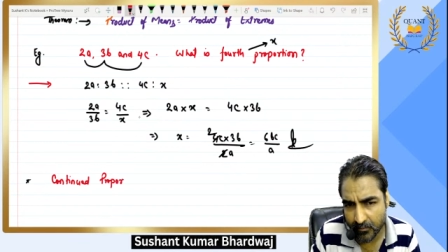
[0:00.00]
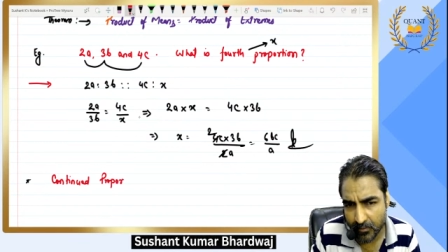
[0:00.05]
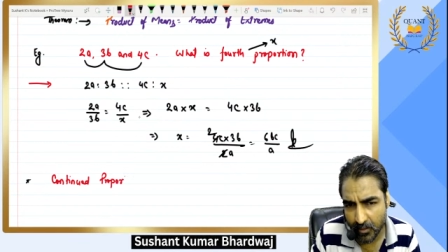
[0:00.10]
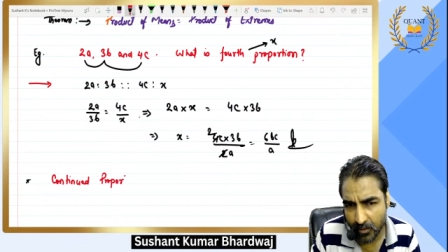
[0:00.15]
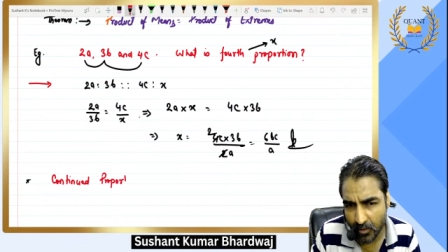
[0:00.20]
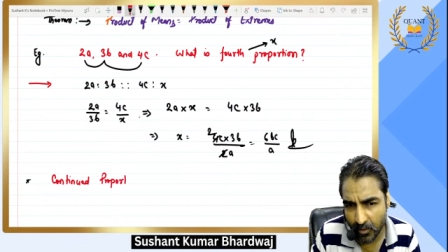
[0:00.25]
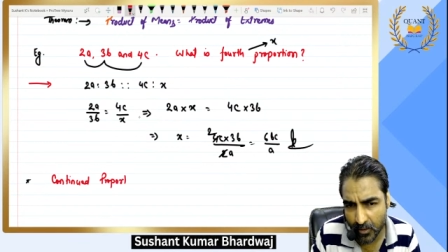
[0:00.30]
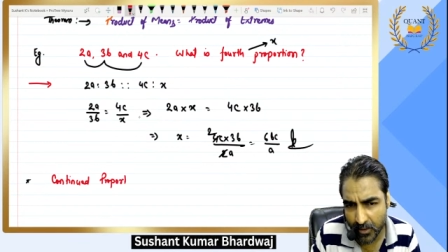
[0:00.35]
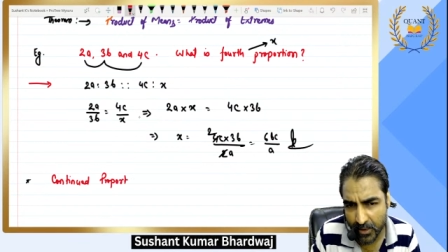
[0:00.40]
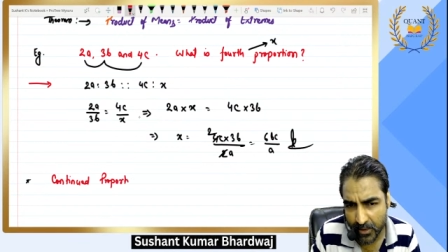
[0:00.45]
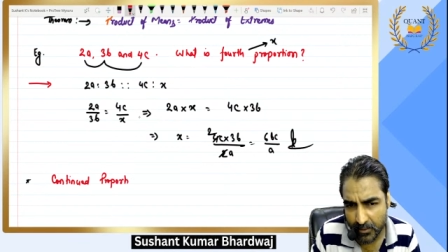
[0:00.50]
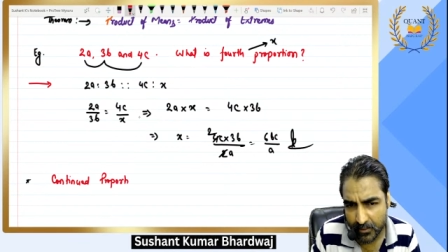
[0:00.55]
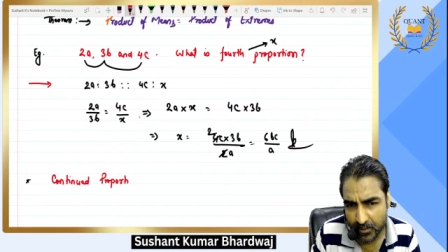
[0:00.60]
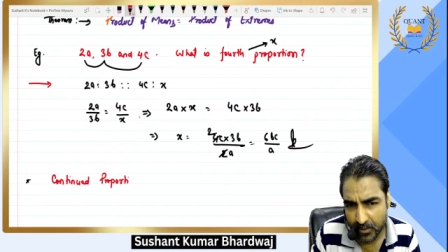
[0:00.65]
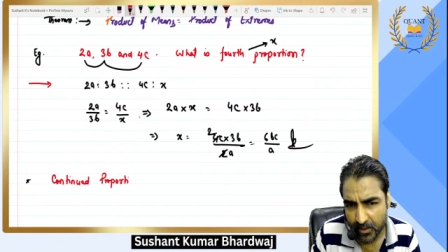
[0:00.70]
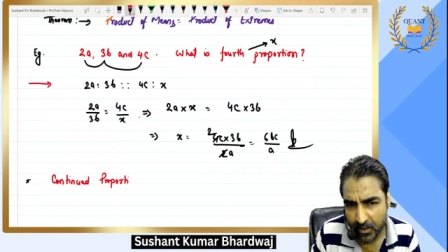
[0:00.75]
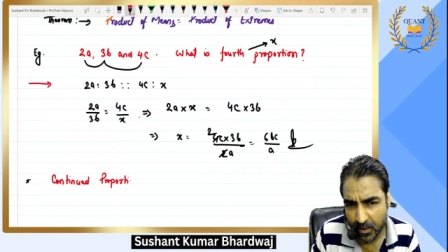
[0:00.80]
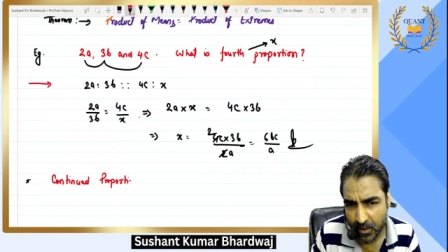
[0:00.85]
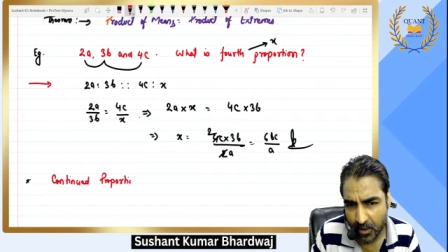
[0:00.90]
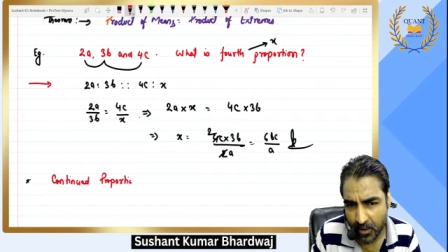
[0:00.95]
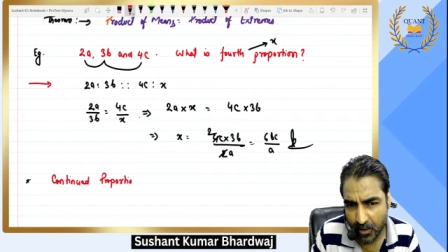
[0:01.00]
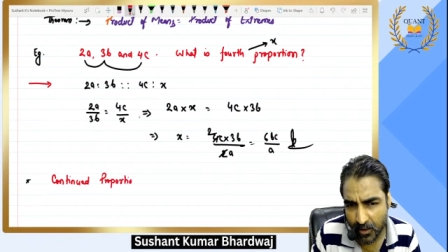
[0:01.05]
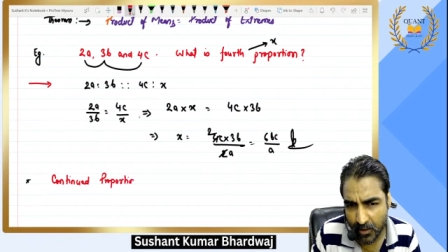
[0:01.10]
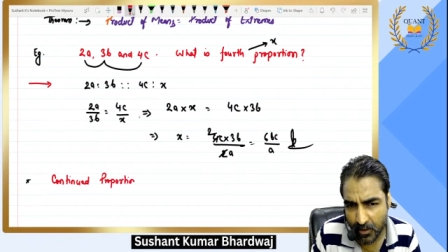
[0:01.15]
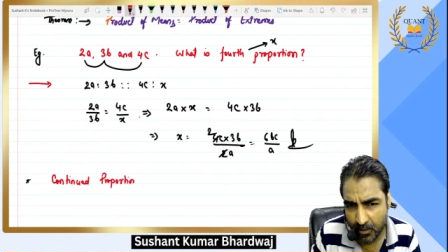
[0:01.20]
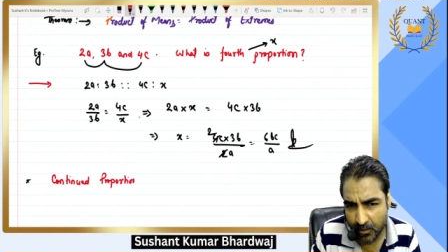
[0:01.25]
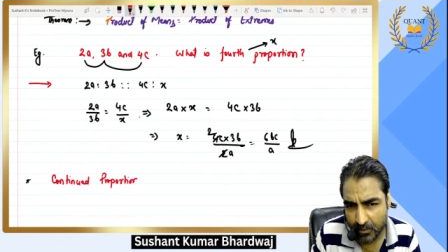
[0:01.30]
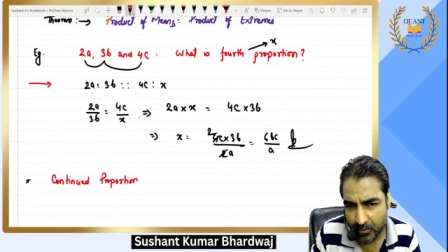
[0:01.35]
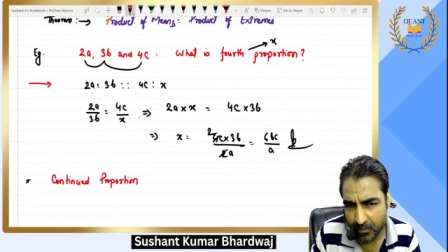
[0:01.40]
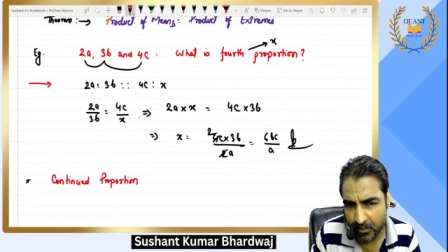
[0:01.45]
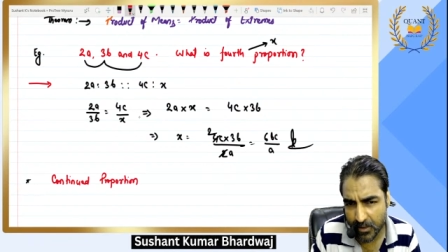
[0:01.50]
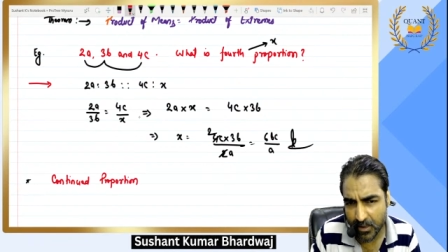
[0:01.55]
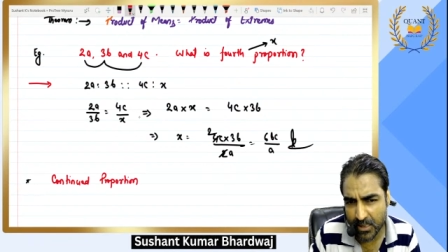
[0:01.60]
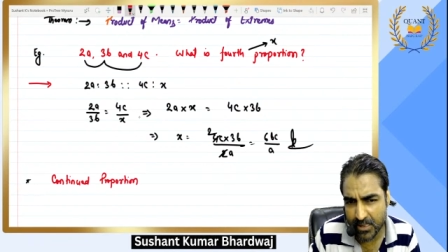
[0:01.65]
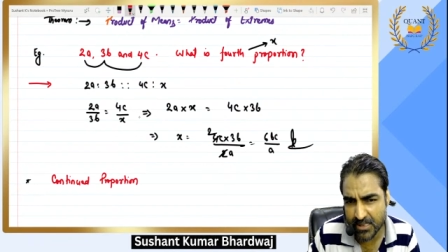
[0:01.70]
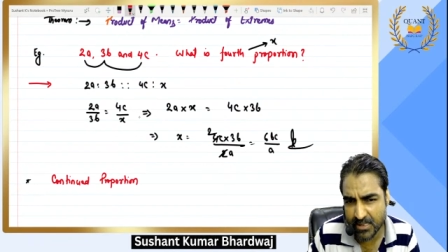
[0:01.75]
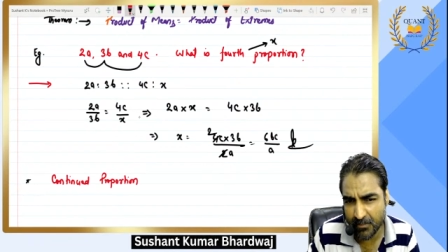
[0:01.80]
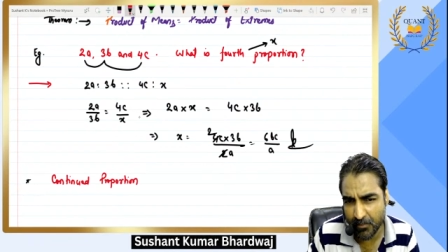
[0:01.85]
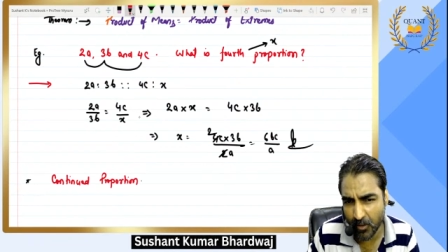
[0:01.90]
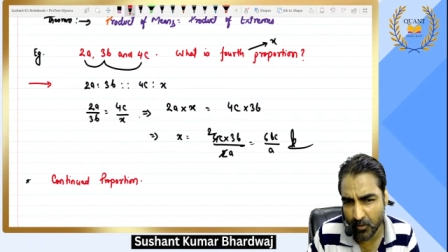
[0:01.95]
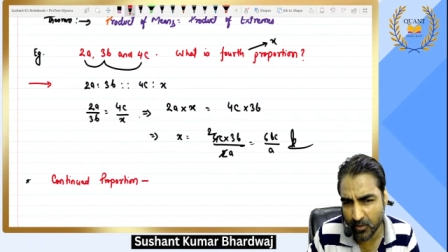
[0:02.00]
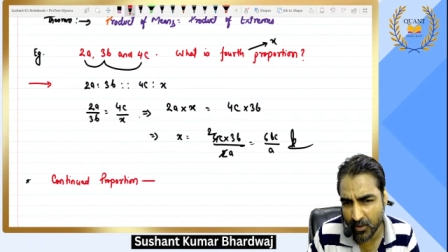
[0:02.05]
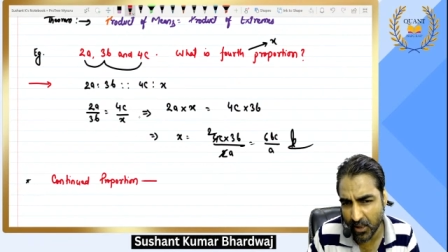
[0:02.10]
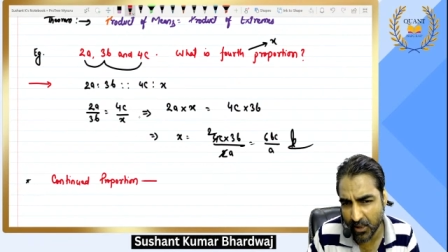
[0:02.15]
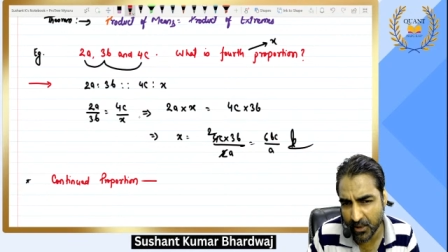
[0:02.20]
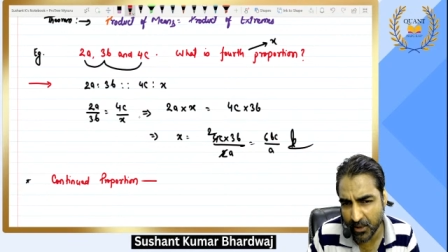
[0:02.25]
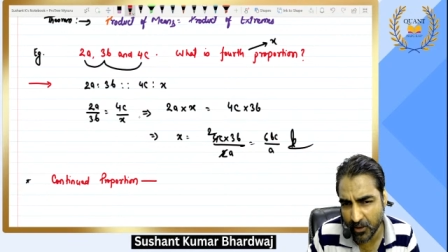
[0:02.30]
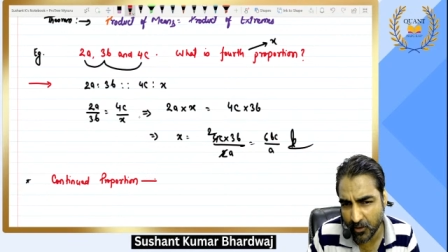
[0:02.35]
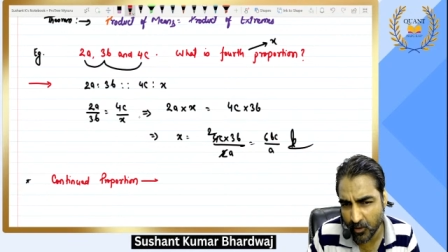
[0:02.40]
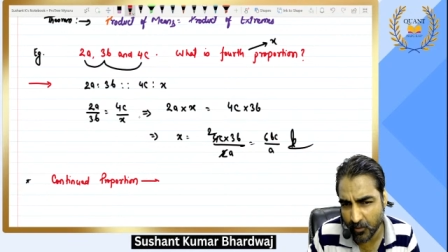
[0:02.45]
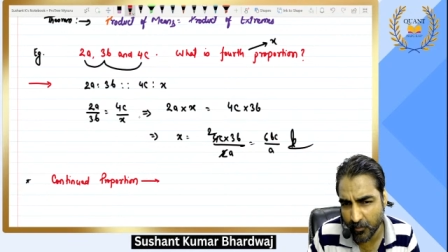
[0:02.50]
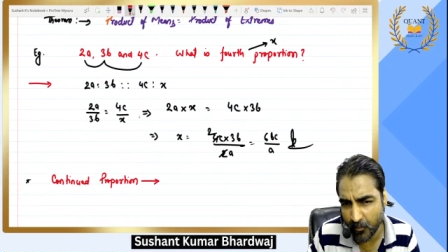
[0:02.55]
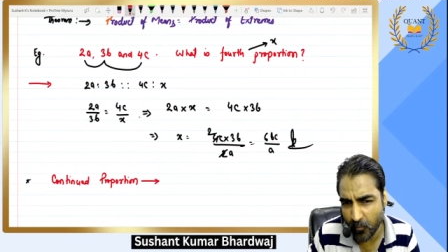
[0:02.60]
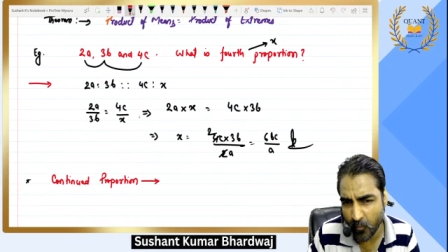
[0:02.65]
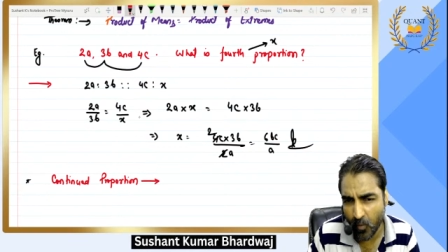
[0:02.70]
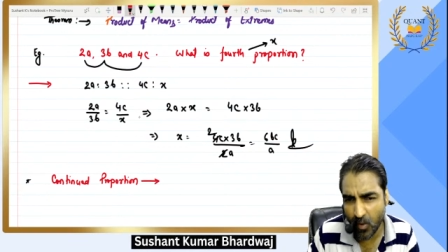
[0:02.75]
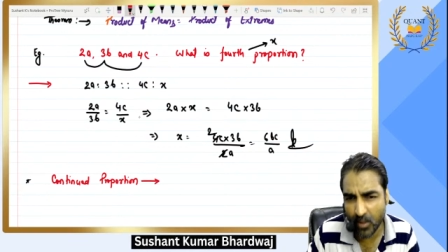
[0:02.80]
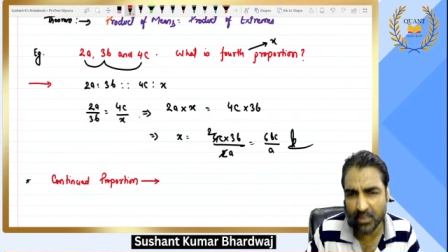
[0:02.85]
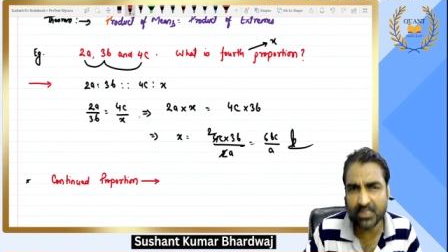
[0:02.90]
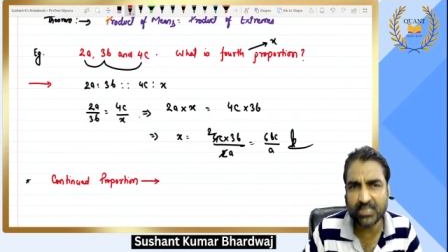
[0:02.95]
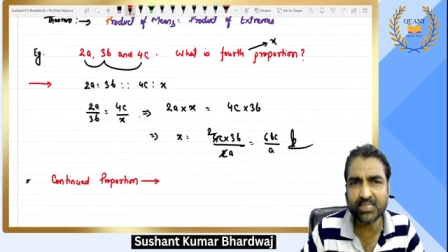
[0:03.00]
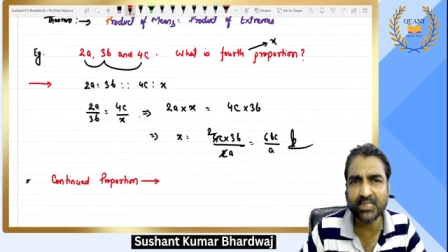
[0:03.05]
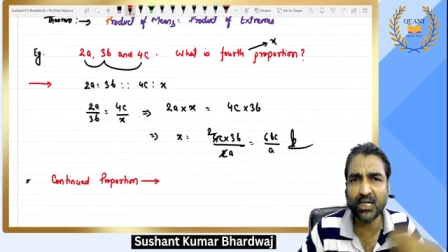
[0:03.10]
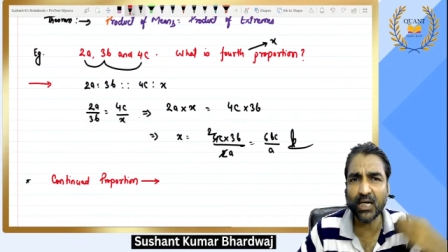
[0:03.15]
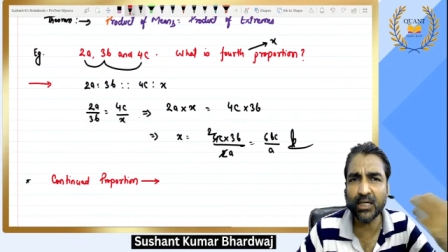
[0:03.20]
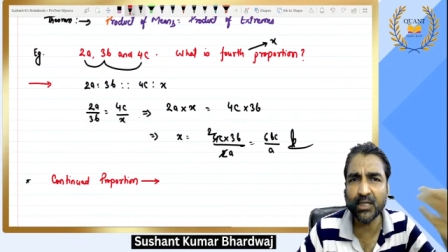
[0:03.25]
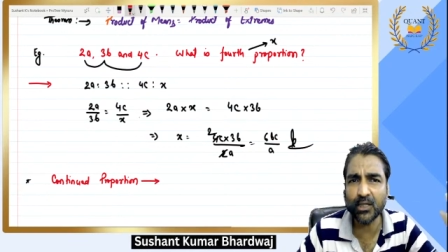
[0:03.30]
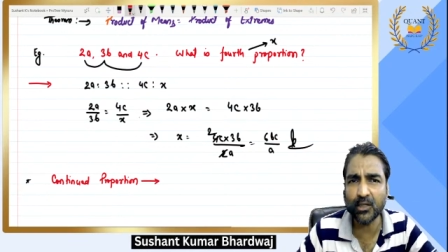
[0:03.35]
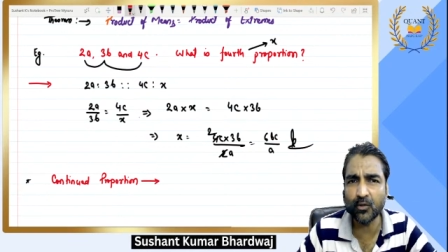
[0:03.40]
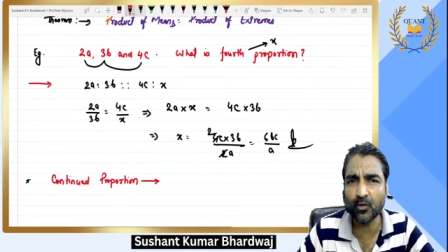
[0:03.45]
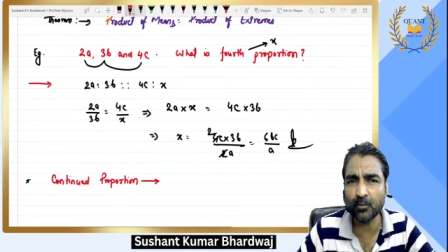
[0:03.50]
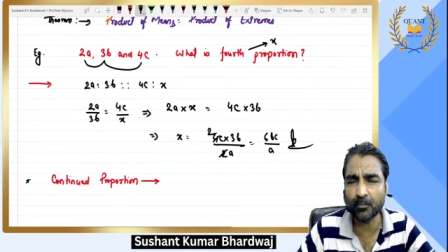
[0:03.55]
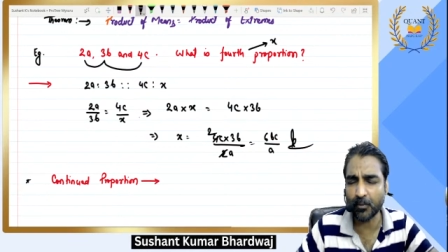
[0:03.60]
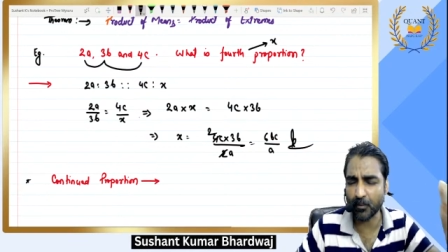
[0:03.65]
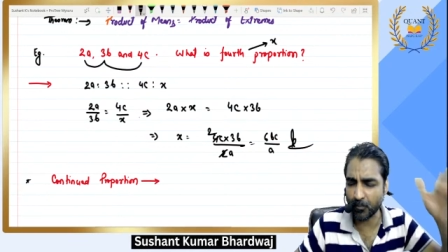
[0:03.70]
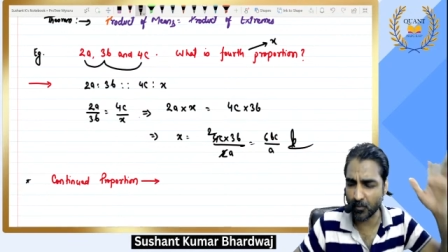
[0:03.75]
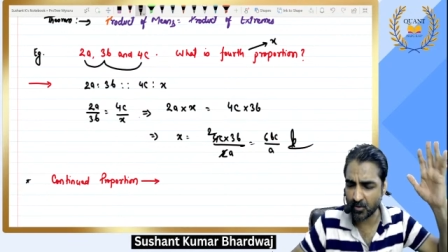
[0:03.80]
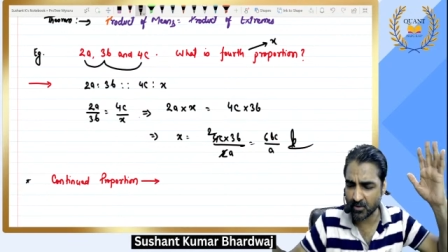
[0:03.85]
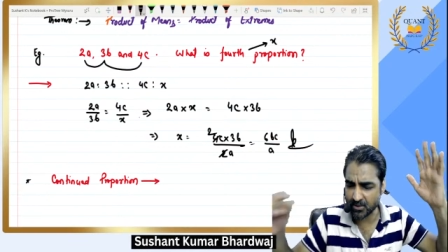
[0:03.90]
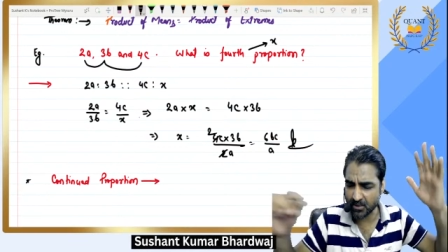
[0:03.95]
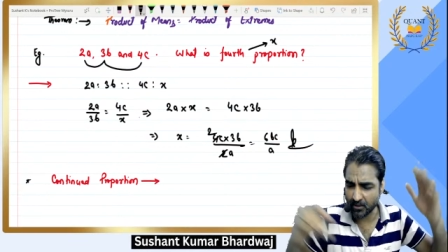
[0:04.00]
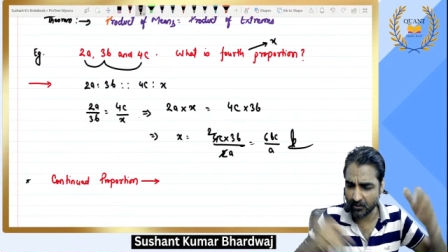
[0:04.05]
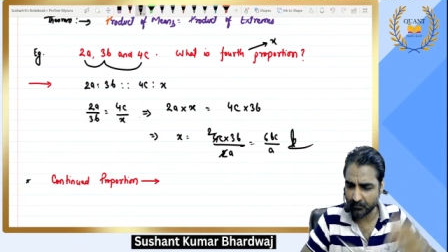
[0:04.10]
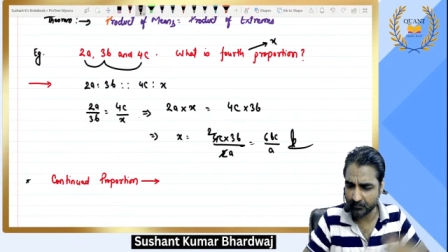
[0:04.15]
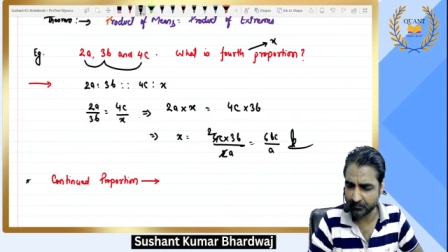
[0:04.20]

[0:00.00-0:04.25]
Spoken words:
Okay. It's about continued. What is continued proportion?